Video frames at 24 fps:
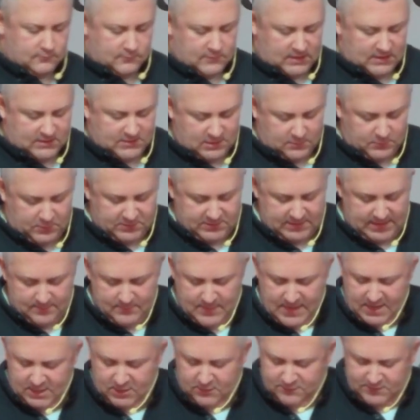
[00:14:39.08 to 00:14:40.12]
Some of you say,
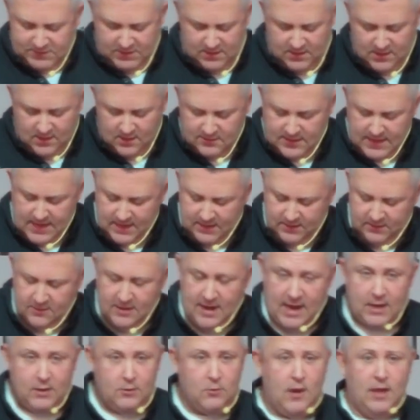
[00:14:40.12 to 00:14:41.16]
Man, you've done all that. You're
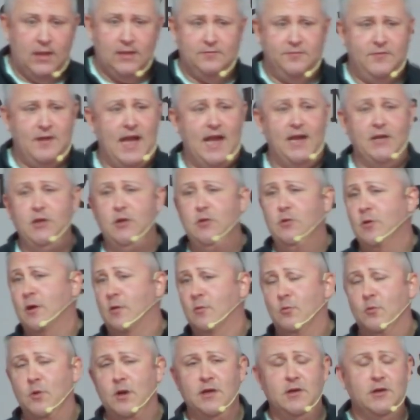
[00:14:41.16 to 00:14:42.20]
not qualified. You are
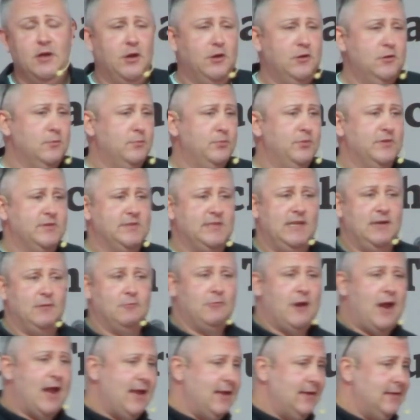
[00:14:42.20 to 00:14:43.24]
100%
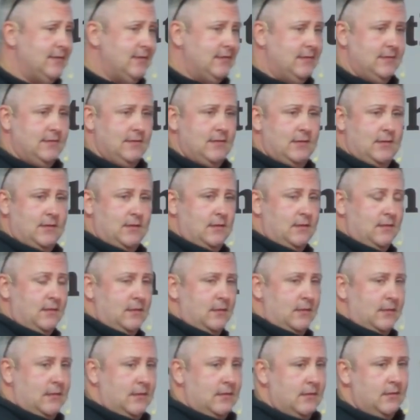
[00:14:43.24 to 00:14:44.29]
right.
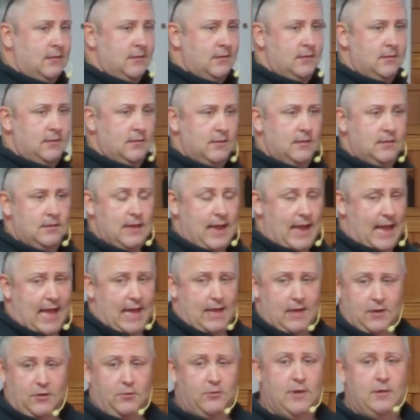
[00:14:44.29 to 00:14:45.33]
I'd
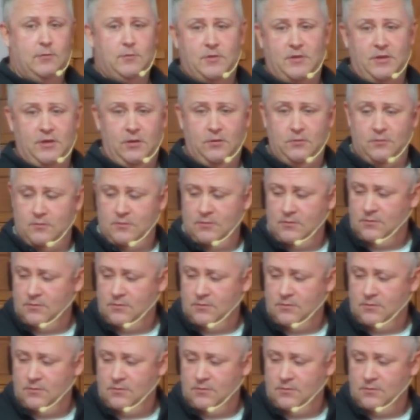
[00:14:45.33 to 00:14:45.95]
agree with you.